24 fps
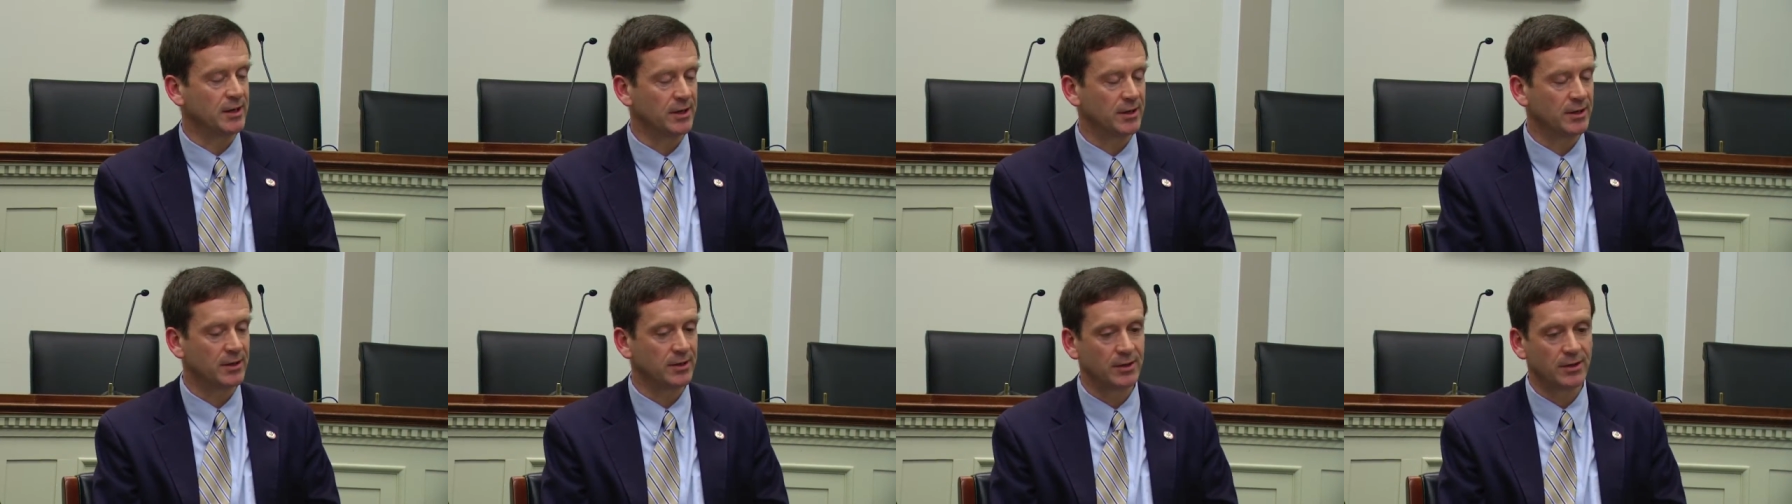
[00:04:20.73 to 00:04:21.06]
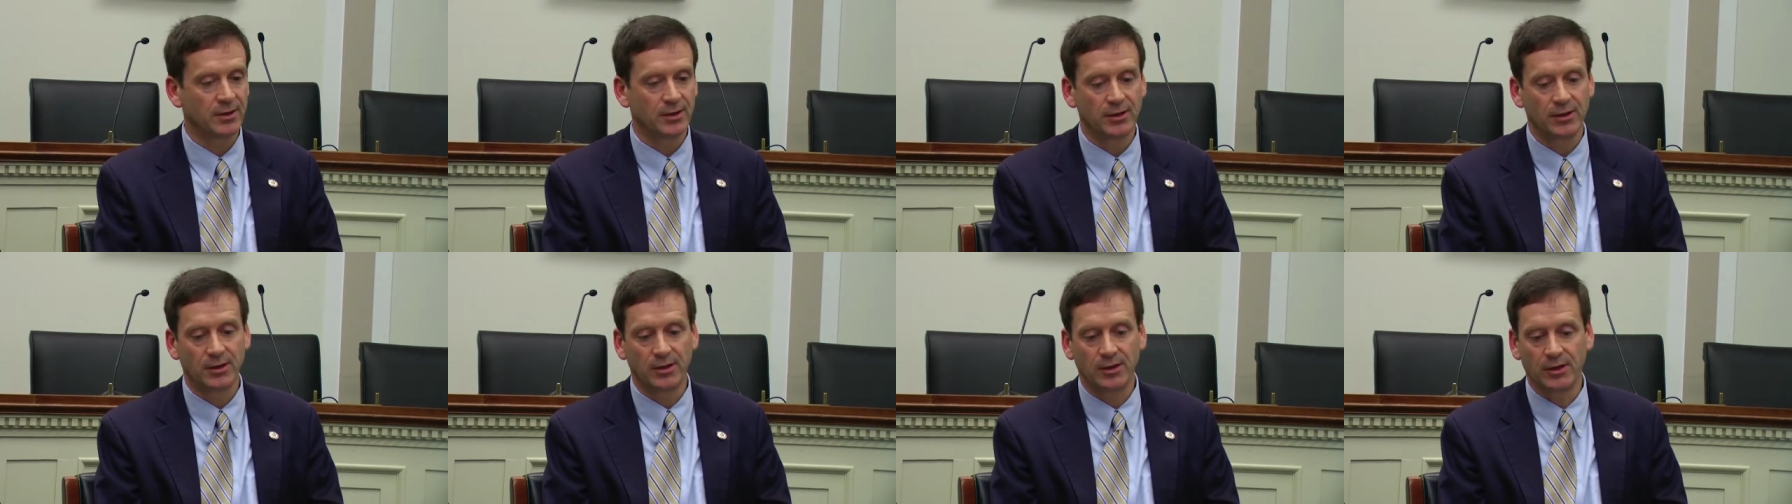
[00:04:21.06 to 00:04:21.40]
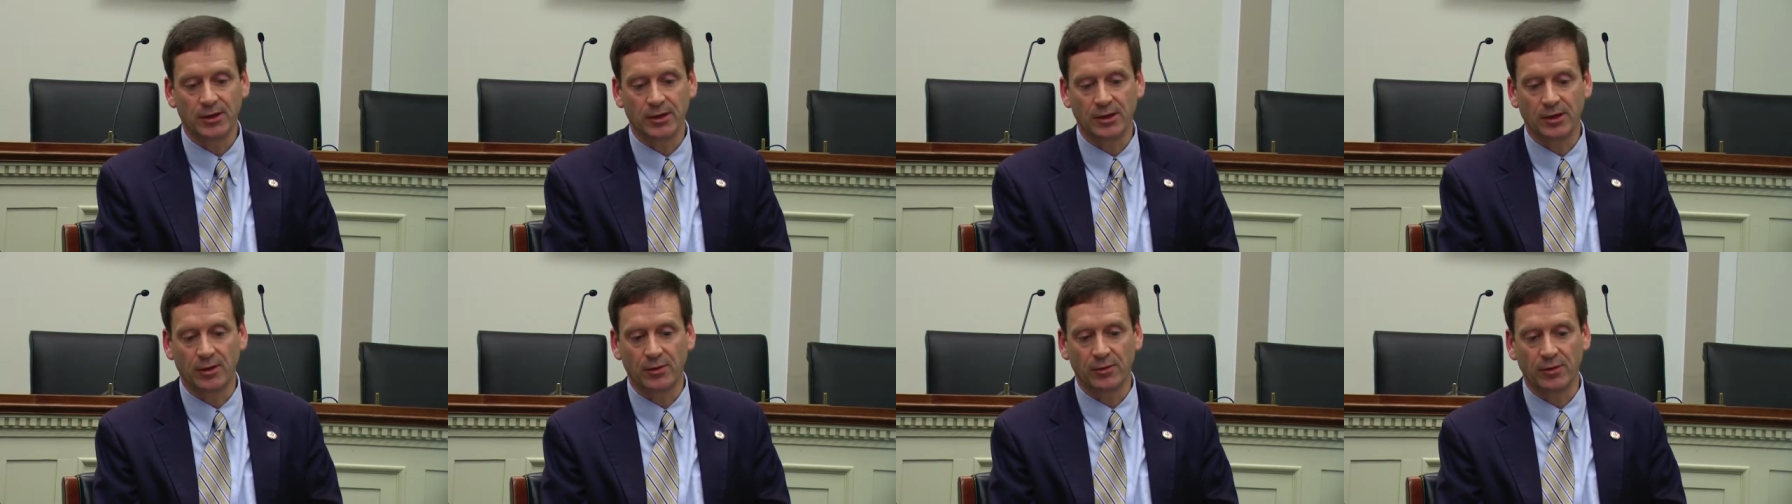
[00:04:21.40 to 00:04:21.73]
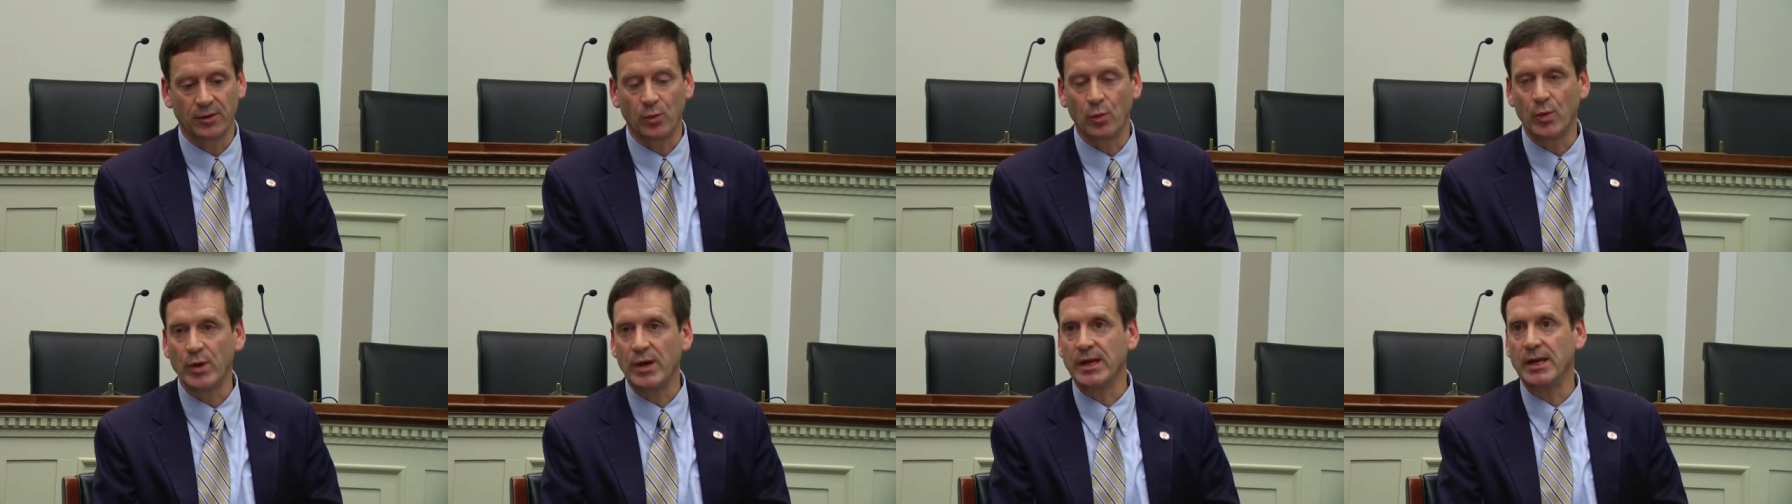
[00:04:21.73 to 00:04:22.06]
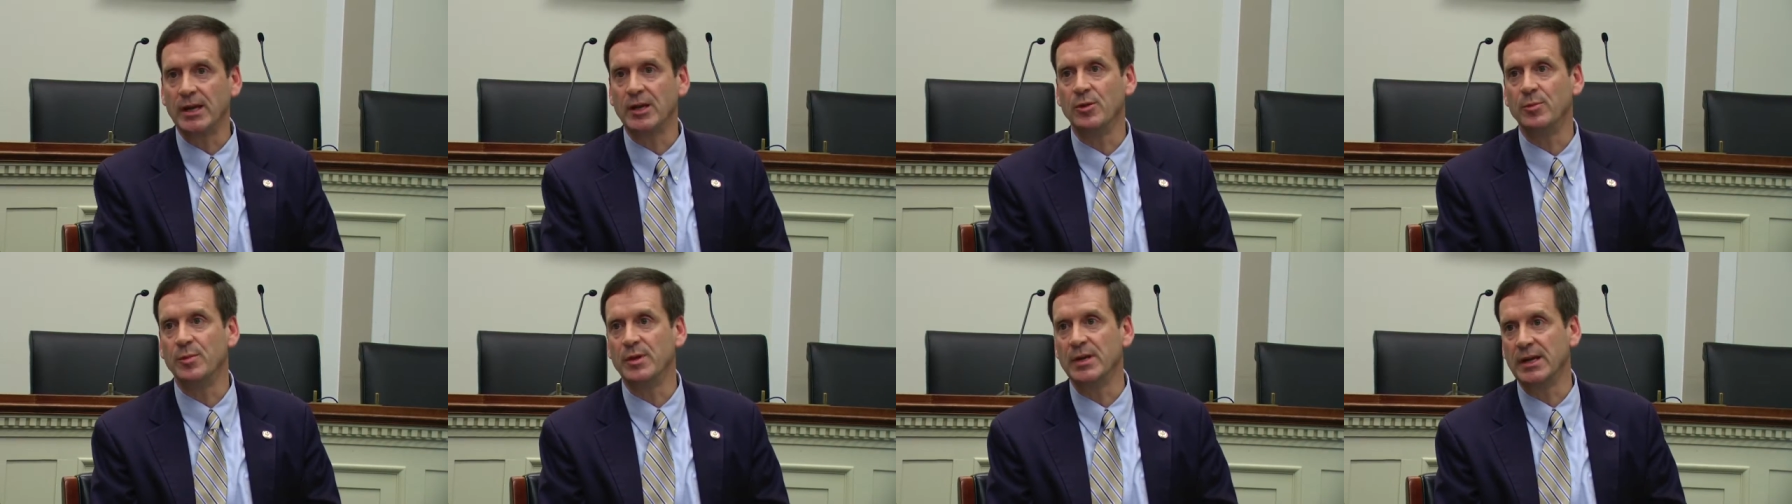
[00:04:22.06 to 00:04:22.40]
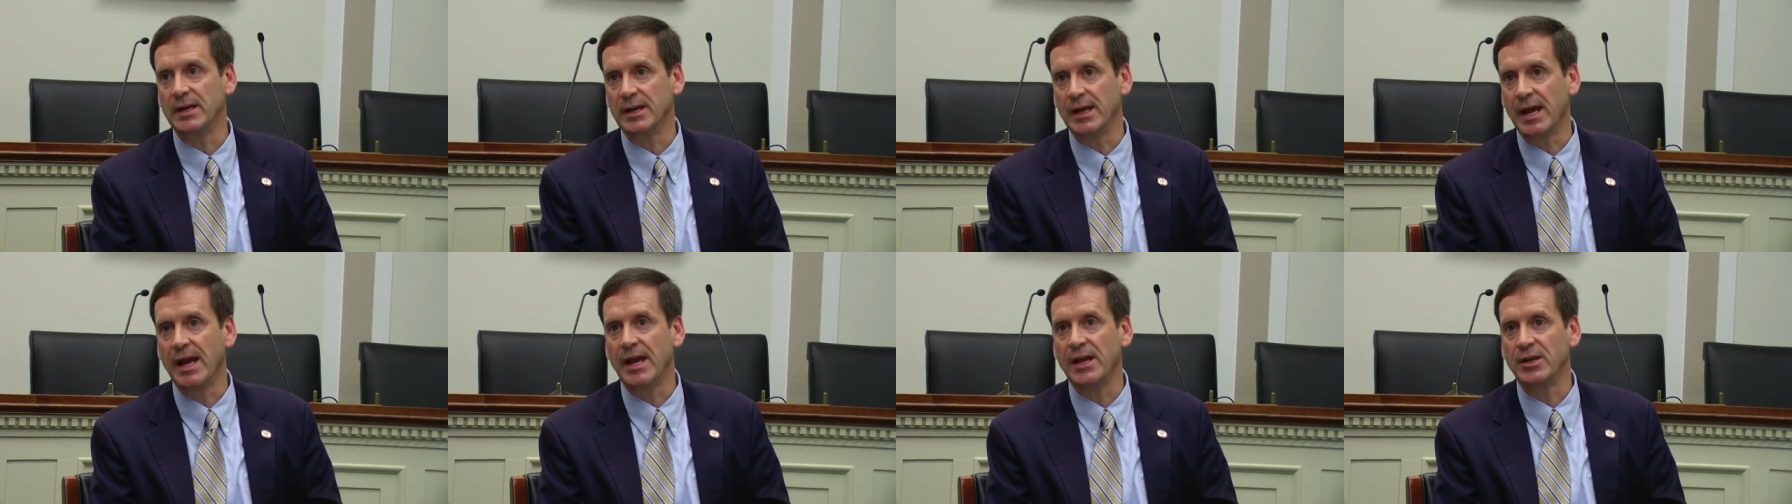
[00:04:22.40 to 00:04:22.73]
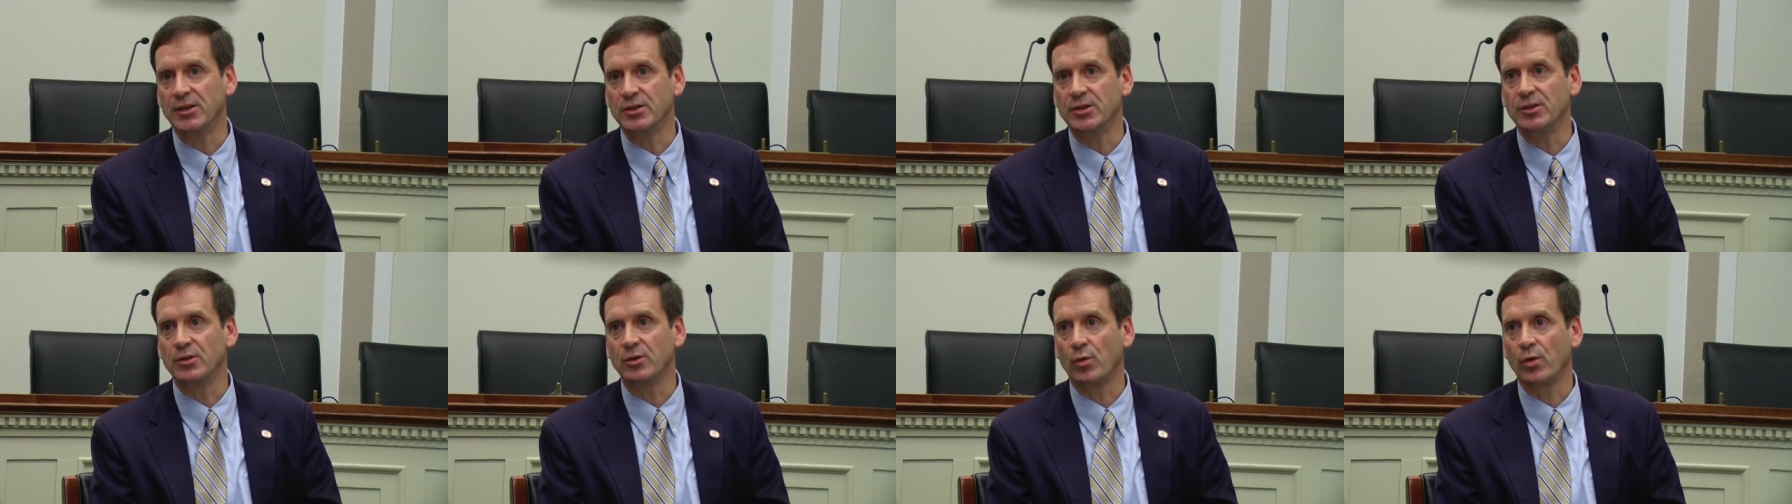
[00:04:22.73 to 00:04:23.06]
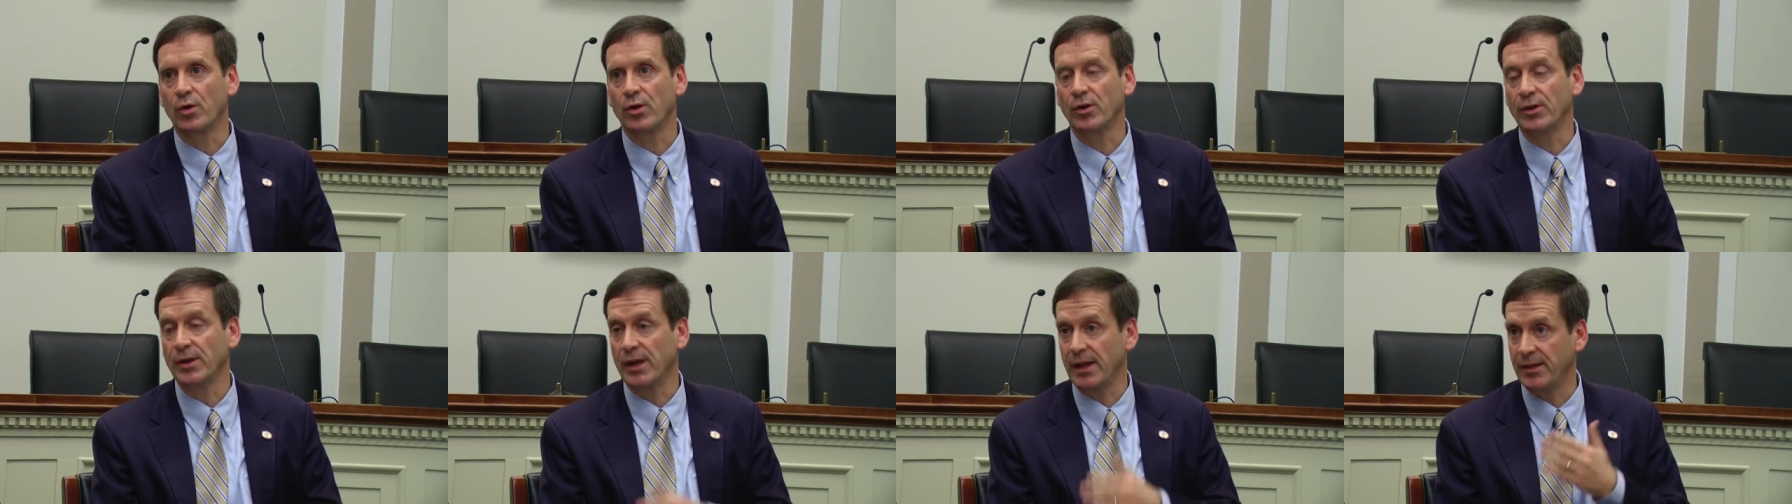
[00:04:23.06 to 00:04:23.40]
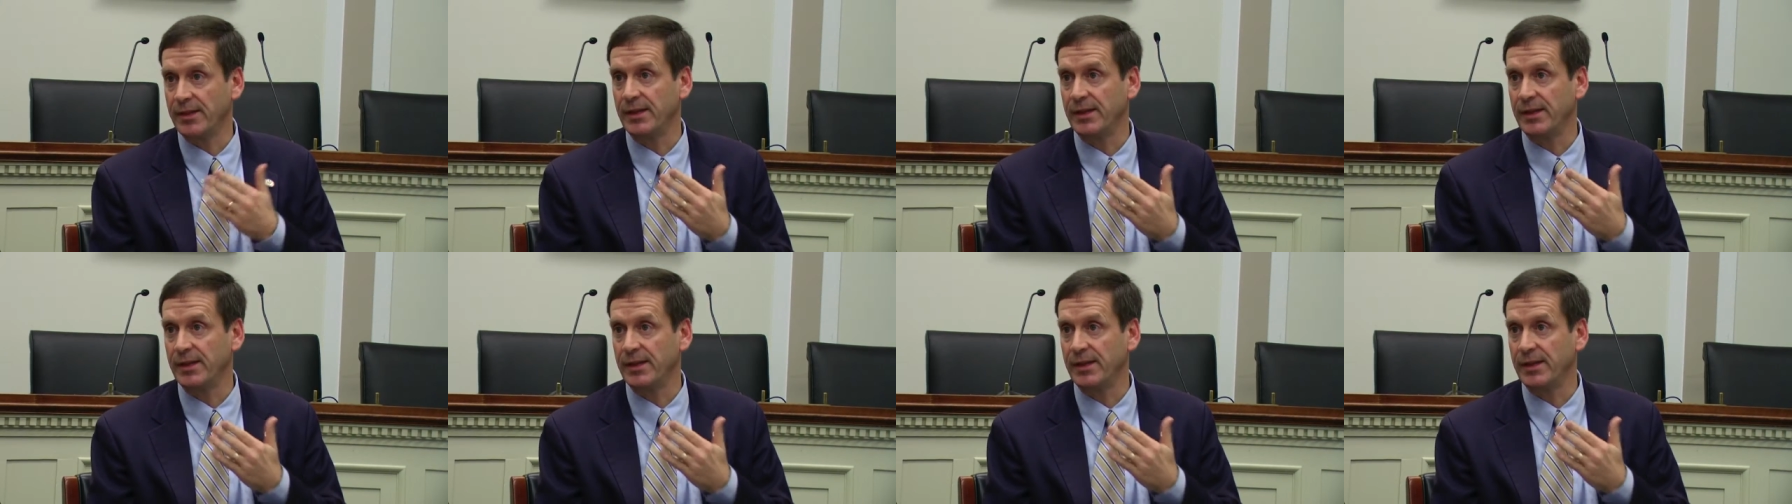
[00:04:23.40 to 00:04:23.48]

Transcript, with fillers: Uh, you know, that we need to be engaged in the world.